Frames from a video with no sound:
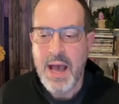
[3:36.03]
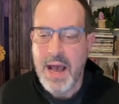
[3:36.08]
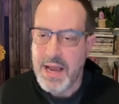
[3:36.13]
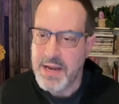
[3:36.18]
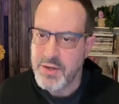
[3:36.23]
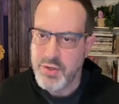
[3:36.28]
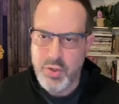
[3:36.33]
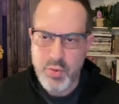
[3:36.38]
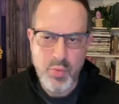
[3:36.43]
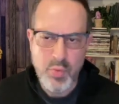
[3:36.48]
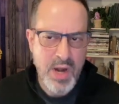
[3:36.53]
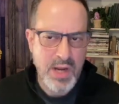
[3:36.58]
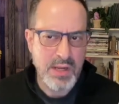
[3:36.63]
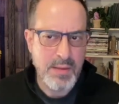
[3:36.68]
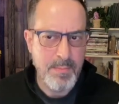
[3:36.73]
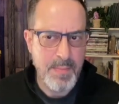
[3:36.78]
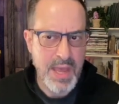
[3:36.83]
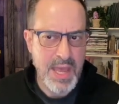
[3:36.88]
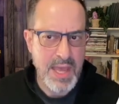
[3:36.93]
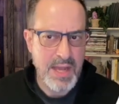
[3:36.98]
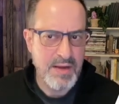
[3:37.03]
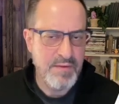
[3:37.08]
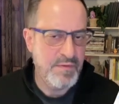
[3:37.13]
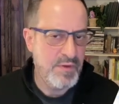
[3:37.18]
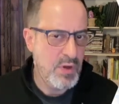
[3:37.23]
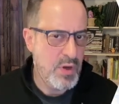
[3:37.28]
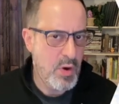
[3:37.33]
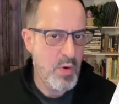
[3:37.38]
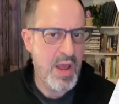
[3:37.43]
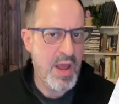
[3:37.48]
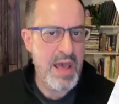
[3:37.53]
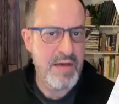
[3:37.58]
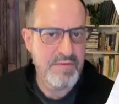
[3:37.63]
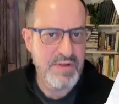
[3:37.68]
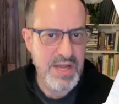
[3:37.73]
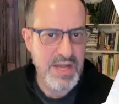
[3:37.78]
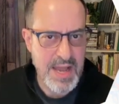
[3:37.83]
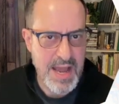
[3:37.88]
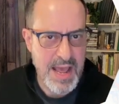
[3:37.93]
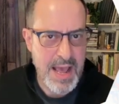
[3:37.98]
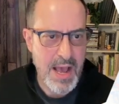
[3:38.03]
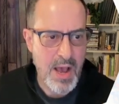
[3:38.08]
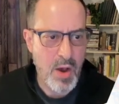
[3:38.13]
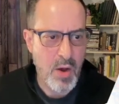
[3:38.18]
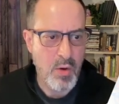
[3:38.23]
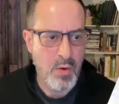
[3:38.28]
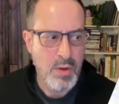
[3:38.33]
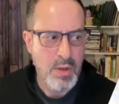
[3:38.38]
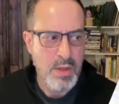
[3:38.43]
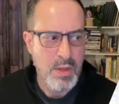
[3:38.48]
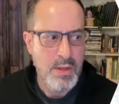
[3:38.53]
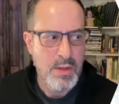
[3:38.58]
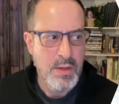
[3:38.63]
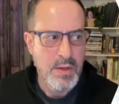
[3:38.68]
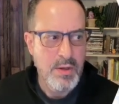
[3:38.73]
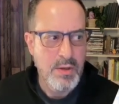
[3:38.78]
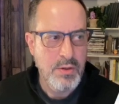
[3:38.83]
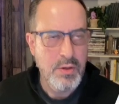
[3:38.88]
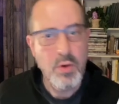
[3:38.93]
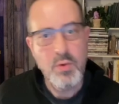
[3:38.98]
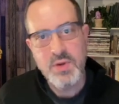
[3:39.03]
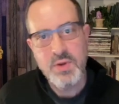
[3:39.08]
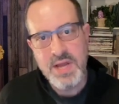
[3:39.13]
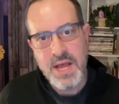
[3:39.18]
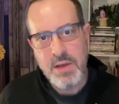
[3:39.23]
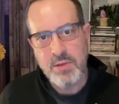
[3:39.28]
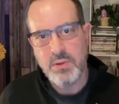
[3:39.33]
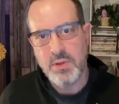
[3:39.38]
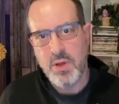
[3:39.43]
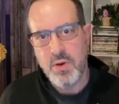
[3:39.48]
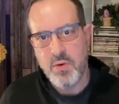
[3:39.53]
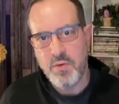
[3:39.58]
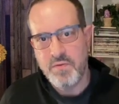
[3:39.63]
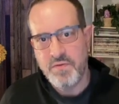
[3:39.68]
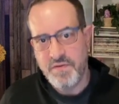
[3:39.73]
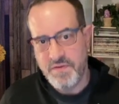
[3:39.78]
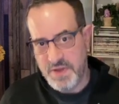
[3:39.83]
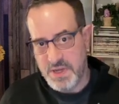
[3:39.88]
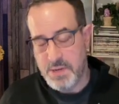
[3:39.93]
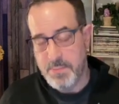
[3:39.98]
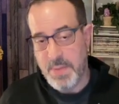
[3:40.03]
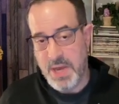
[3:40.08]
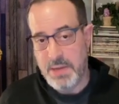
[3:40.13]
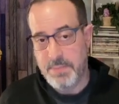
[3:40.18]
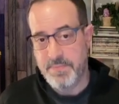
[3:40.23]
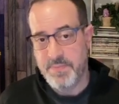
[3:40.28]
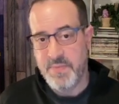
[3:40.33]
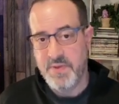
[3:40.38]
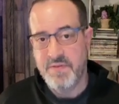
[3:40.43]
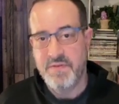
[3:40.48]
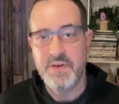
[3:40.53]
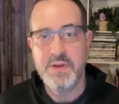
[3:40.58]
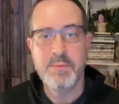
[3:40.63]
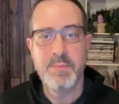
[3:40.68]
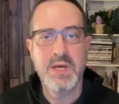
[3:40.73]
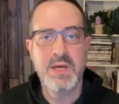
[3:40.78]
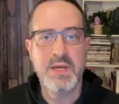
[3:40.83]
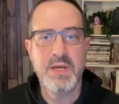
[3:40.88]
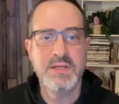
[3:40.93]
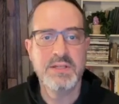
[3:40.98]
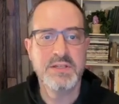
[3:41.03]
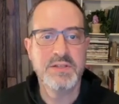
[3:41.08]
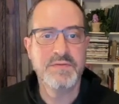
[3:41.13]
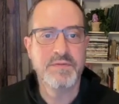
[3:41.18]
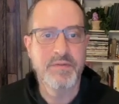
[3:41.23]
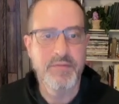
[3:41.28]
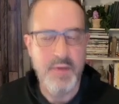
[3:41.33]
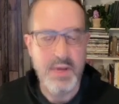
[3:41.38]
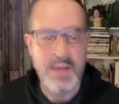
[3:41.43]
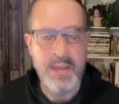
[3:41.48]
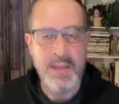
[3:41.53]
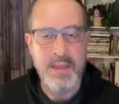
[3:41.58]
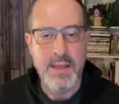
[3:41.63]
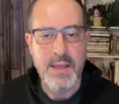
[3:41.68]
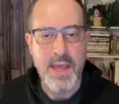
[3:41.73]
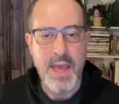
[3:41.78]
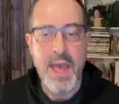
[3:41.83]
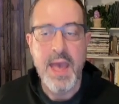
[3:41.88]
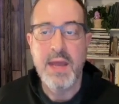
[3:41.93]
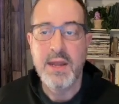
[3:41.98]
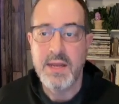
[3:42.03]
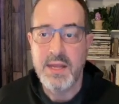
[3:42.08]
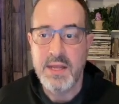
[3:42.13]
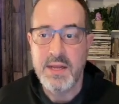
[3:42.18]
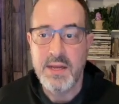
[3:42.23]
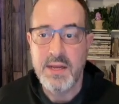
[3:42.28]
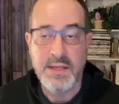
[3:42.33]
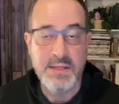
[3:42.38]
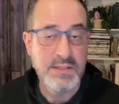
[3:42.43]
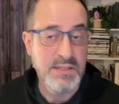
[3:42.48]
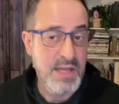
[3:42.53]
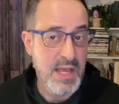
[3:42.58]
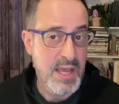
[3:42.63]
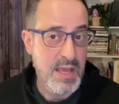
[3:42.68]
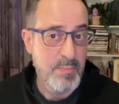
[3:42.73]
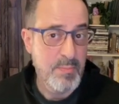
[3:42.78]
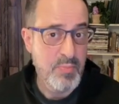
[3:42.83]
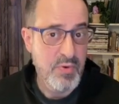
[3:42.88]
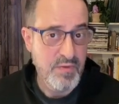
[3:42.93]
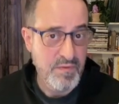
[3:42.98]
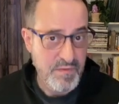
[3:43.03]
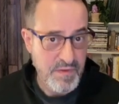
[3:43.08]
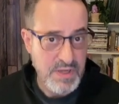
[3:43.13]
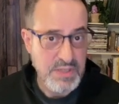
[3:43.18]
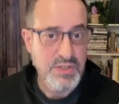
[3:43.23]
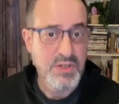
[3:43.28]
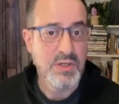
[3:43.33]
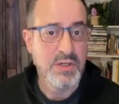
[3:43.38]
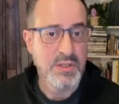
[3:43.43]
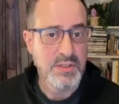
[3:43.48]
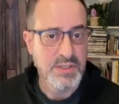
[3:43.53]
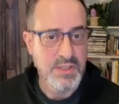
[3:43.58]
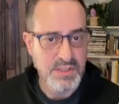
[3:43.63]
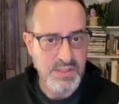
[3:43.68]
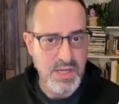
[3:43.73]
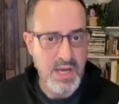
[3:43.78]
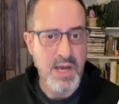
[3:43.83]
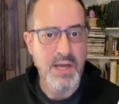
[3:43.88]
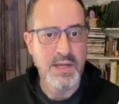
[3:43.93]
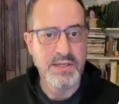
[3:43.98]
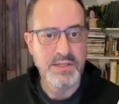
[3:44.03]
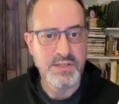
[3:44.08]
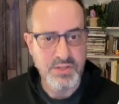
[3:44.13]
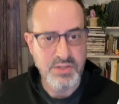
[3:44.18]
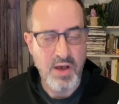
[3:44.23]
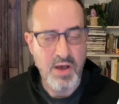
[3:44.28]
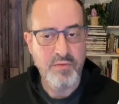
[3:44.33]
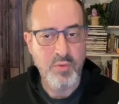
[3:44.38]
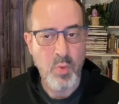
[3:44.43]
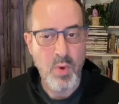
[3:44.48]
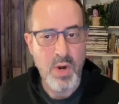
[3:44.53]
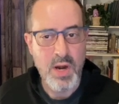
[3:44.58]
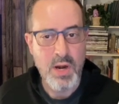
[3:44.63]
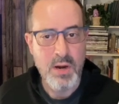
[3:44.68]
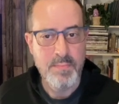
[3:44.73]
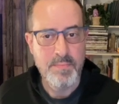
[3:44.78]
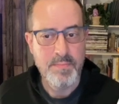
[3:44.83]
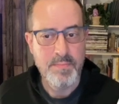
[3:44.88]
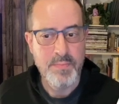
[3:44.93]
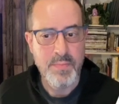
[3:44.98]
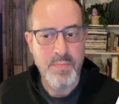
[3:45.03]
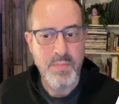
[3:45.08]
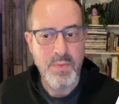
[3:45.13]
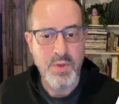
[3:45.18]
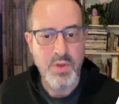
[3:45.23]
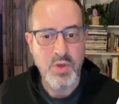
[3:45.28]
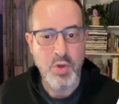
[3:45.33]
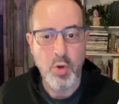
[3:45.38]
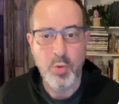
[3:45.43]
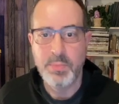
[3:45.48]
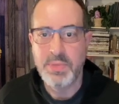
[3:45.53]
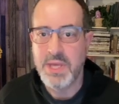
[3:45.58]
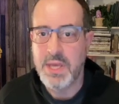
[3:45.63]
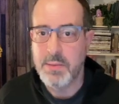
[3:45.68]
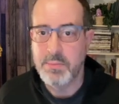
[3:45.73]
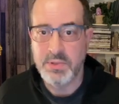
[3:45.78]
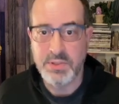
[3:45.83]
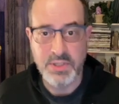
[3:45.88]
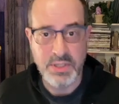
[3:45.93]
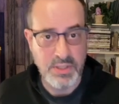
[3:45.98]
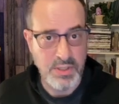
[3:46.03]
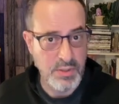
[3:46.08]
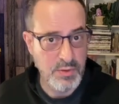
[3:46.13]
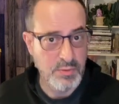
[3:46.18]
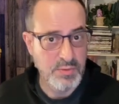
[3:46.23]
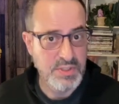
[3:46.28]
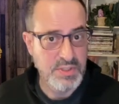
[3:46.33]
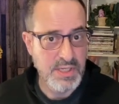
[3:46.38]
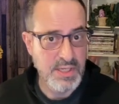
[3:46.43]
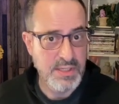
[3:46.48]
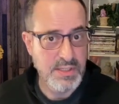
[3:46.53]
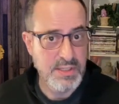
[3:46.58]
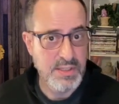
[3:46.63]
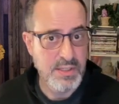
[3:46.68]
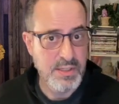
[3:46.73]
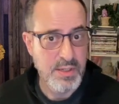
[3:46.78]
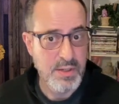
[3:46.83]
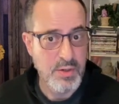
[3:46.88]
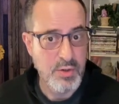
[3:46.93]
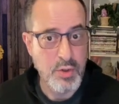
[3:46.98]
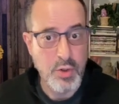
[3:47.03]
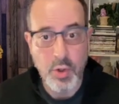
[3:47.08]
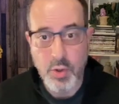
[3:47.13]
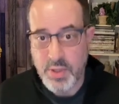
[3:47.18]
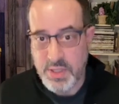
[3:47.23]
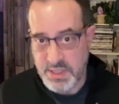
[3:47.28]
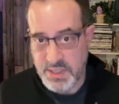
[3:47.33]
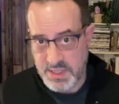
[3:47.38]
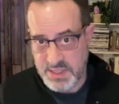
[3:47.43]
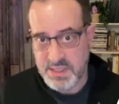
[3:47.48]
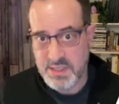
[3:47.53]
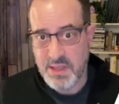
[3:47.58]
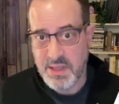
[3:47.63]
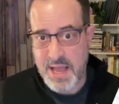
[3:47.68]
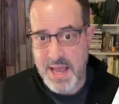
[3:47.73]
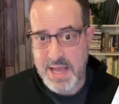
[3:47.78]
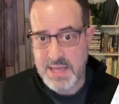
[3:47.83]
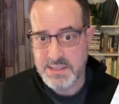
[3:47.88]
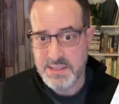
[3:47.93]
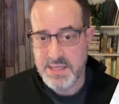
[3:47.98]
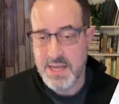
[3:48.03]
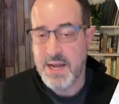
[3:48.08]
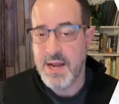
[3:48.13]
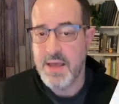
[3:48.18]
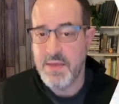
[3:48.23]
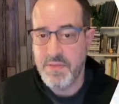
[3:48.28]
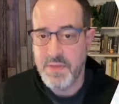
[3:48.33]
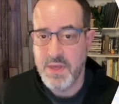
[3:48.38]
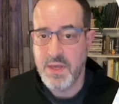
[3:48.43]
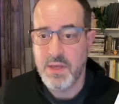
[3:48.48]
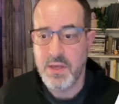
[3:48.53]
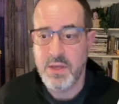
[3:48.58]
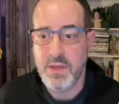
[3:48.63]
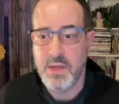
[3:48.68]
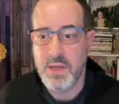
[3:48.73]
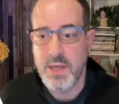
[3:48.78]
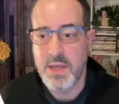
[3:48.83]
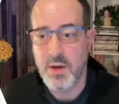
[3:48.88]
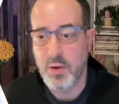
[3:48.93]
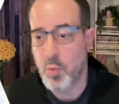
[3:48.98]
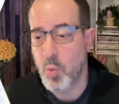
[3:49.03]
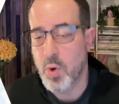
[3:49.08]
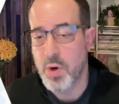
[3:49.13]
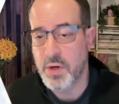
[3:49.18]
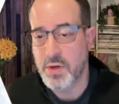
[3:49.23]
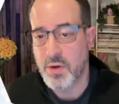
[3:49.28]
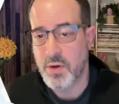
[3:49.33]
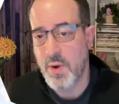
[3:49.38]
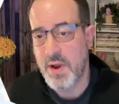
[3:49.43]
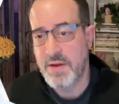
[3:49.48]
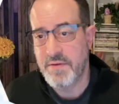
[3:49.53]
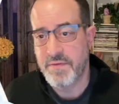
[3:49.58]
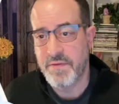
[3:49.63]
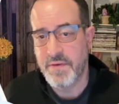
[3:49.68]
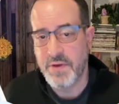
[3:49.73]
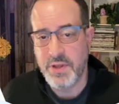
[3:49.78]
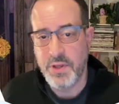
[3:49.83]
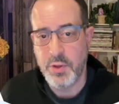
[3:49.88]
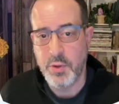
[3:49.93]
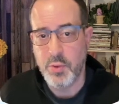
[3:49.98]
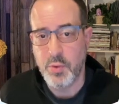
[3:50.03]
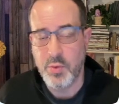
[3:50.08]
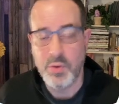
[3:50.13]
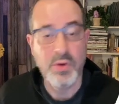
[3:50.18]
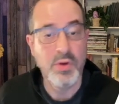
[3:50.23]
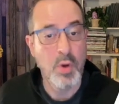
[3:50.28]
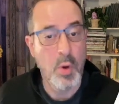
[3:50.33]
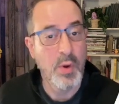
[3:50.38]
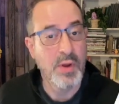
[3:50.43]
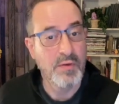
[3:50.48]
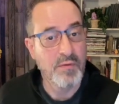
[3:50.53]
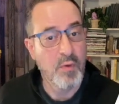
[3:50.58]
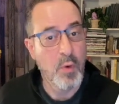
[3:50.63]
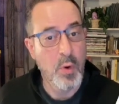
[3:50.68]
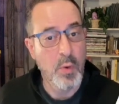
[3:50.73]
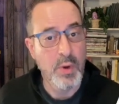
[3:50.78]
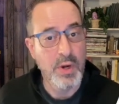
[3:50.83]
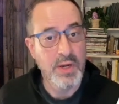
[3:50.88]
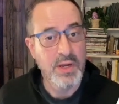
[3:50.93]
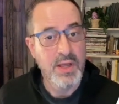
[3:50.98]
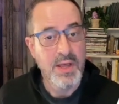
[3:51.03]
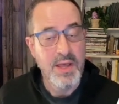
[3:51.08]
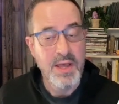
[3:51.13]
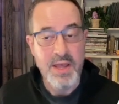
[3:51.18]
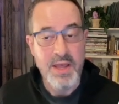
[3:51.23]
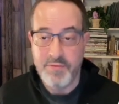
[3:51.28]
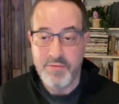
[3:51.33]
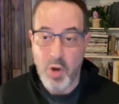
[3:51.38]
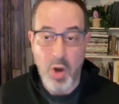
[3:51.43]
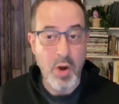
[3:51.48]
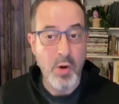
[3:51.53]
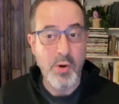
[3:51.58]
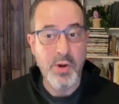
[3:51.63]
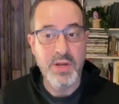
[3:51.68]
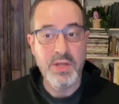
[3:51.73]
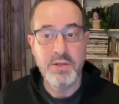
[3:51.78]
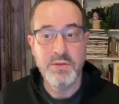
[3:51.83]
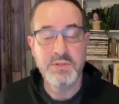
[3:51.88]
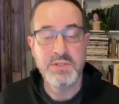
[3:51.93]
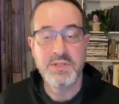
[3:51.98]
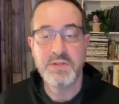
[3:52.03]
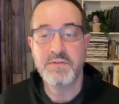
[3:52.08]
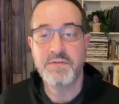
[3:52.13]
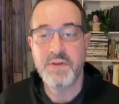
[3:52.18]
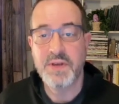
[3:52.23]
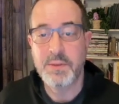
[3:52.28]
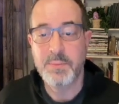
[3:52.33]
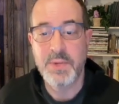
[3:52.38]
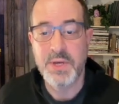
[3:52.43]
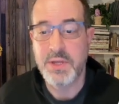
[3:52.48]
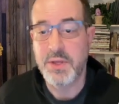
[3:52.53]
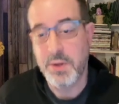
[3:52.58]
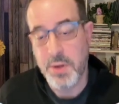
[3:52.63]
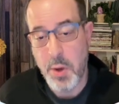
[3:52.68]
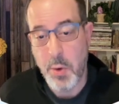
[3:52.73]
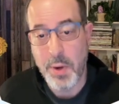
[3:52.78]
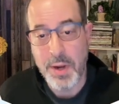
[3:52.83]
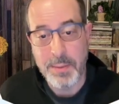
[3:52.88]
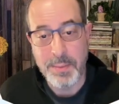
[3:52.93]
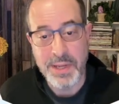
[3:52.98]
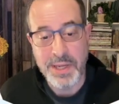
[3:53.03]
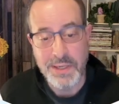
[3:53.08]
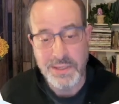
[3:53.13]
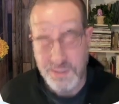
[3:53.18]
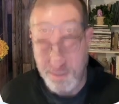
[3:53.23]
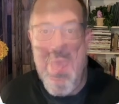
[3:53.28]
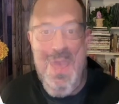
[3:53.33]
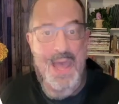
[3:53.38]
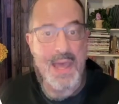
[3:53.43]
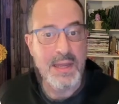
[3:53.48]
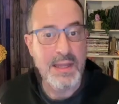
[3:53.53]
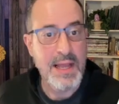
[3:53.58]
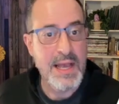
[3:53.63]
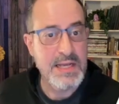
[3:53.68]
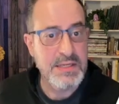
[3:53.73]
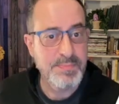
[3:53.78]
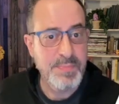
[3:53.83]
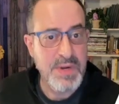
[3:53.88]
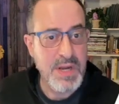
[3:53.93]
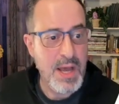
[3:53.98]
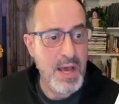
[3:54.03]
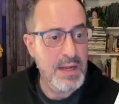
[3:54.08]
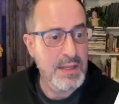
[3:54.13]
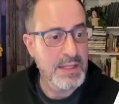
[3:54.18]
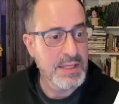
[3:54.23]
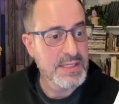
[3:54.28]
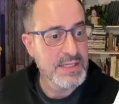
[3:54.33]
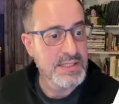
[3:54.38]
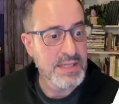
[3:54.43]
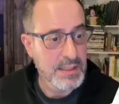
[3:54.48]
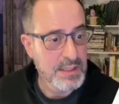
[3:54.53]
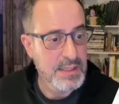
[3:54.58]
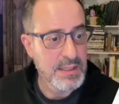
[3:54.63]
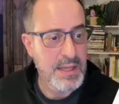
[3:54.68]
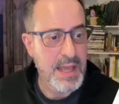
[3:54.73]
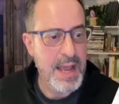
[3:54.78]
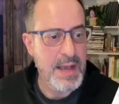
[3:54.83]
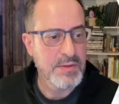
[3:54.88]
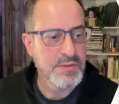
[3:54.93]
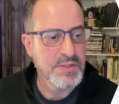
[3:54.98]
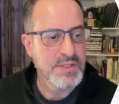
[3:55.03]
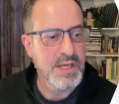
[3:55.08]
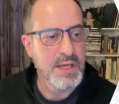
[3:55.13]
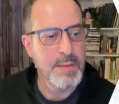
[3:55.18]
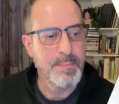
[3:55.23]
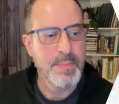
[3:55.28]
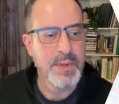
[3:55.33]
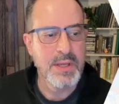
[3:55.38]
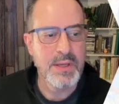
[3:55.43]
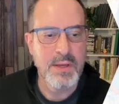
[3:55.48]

I do recommend, if you don't have it now, go download Figma. Figma is free, and it is a professional design software. You'll be able to use it during this class, and I think it'll work great for you going forward. If you're already using Figma, you know what I mean. And last but not least, a little housekeeping.